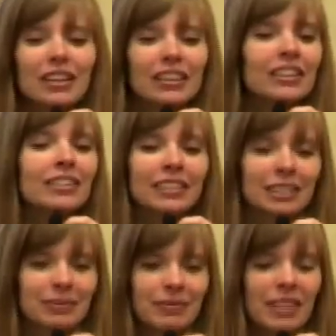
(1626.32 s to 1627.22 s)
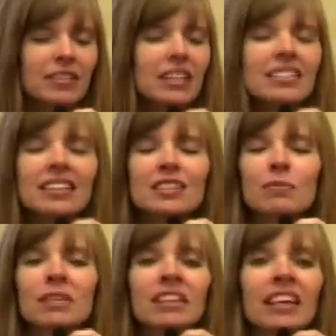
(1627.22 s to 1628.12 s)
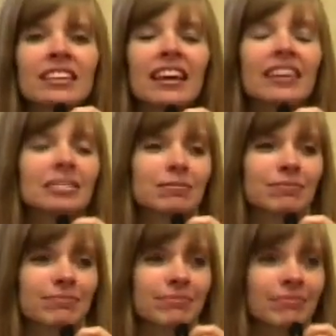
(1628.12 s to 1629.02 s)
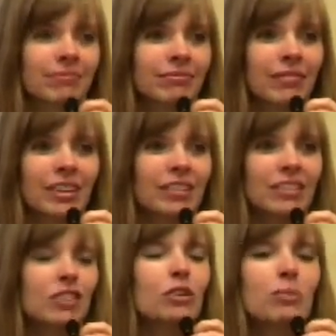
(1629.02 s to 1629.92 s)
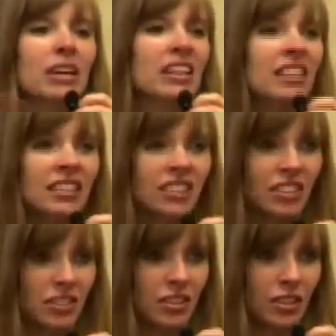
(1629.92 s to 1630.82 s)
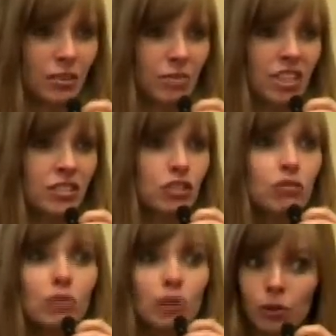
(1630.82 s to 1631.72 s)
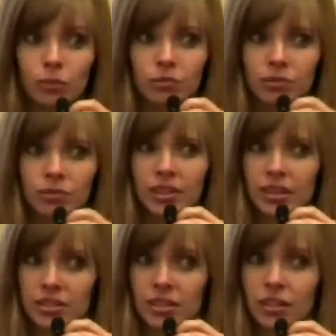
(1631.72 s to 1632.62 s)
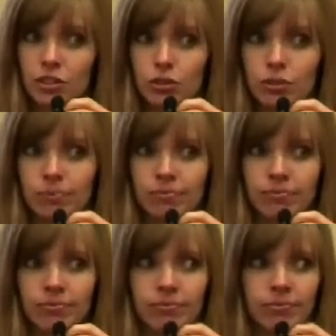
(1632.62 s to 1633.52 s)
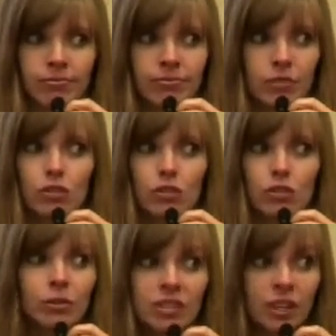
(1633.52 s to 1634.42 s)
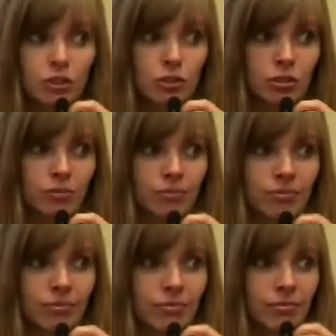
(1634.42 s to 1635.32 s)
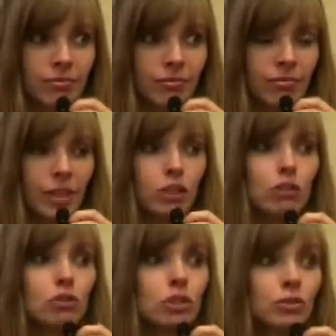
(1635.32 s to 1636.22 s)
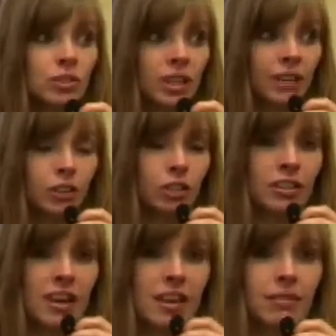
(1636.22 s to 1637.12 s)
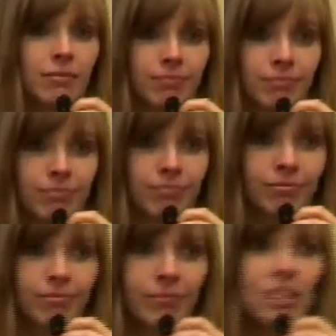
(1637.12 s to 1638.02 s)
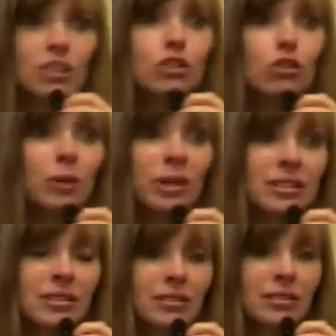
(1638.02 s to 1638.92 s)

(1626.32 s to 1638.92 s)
look, if they say something like that, you don't pay any attention to them because you know that that's not true. You know it's not true. Now you choose to have a good day. It's a choice.